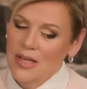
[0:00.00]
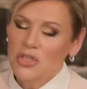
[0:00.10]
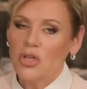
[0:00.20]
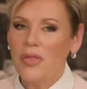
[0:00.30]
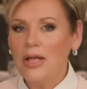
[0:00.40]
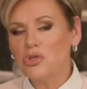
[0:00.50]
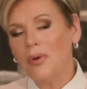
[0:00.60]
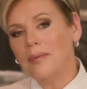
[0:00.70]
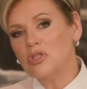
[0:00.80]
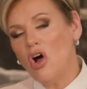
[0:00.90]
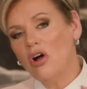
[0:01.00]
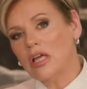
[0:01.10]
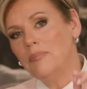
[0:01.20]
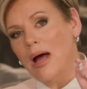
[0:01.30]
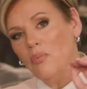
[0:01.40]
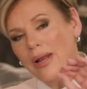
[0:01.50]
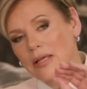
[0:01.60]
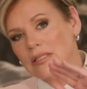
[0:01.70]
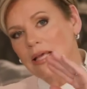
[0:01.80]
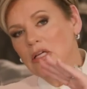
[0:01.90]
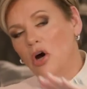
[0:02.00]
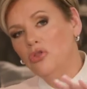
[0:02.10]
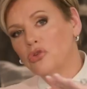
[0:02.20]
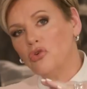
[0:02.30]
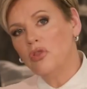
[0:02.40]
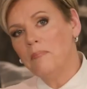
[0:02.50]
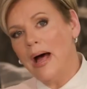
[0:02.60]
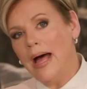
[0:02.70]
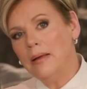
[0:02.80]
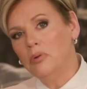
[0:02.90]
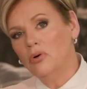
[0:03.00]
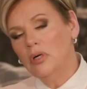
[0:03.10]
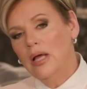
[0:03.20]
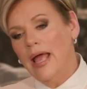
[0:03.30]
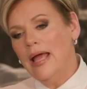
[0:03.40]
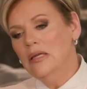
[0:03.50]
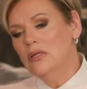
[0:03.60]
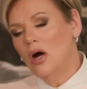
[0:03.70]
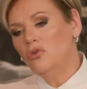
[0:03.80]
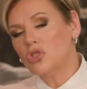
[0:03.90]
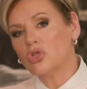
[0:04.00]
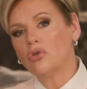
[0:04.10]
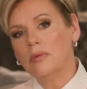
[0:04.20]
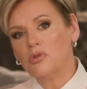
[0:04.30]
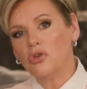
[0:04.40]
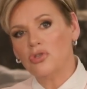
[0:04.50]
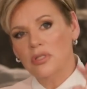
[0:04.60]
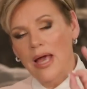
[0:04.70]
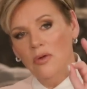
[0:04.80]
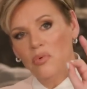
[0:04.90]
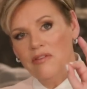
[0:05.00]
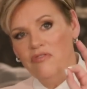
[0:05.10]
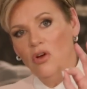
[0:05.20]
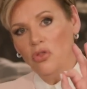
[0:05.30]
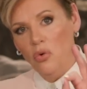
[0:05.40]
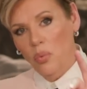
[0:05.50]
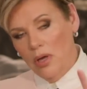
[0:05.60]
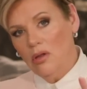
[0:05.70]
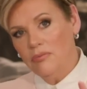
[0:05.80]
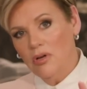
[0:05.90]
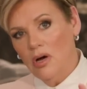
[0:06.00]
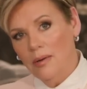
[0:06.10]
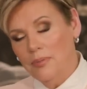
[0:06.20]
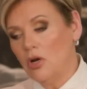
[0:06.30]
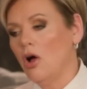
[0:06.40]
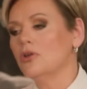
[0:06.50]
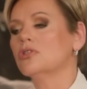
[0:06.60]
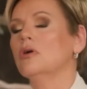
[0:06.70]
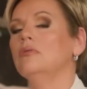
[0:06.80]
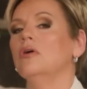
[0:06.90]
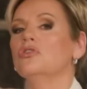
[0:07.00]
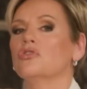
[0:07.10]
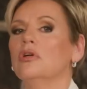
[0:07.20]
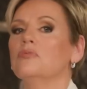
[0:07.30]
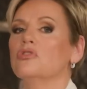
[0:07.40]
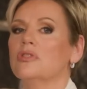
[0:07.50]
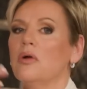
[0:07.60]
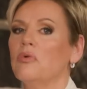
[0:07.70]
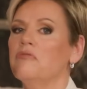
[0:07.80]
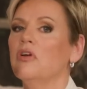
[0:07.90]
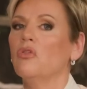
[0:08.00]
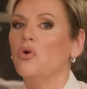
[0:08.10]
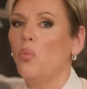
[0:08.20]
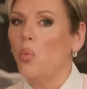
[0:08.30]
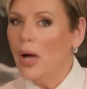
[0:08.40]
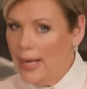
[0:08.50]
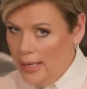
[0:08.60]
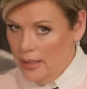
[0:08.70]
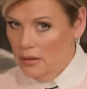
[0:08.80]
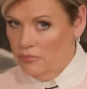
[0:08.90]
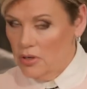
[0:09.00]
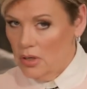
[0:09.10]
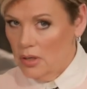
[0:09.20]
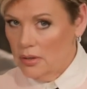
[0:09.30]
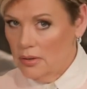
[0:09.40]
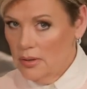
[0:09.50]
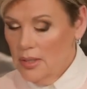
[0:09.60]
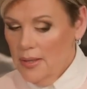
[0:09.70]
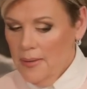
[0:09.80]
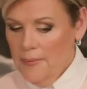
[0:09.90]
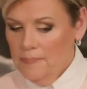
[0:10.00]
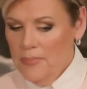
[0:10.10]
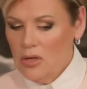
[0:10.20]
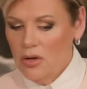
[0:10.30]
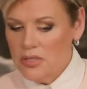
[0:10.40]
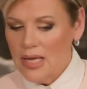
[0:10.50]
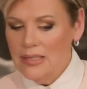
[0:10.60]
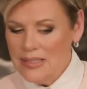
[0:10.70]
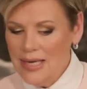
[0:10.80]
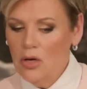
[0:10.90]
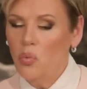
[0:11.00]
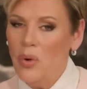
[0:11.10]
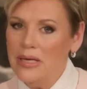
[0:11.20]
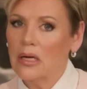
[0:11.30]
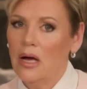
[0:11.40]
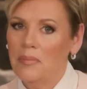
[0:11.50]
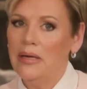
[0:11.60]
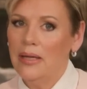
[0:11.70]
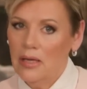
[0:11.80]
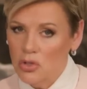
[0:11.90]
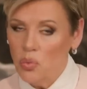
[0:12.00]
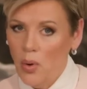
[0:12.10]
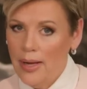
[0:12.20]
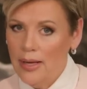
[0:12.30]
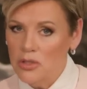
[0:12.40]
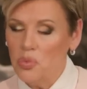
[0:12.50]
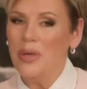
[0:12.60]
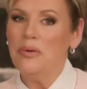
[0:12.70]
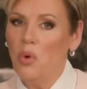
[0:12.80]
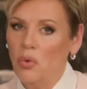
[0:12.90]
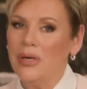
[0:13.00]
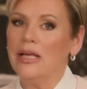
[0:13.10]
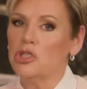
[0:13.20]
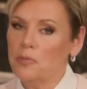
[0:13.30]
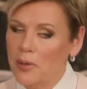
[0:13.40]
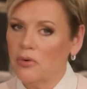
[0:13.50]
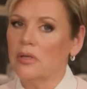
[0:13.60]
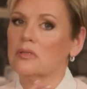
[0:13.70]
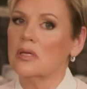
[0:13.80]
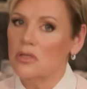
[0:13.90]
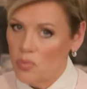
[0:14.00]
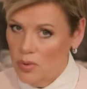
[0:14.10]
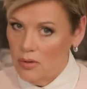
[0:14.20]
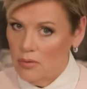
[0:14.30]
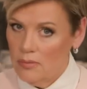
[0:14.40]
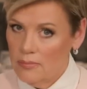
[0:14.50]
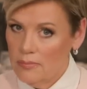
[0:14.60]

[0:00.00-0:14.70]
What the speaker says: So that's what I'm talking about when I say go through the Bible and note scriptures that reveal the will of God, but also note scriptures that reveal the way of God. Because until we come into His ways, we won't experience His will.